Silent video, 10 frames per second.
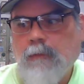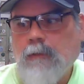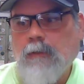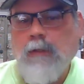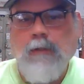
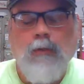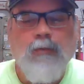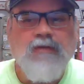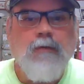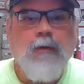
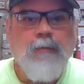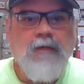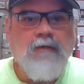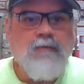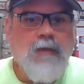we do it
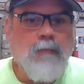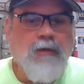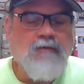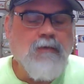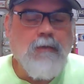because it
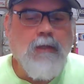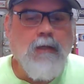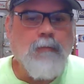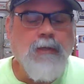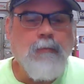brings in a
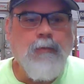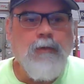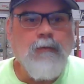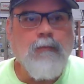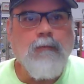lot of
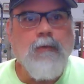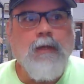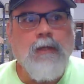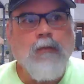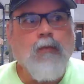people,
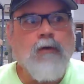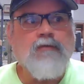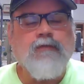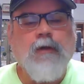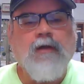and it
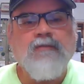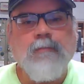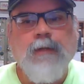works for us.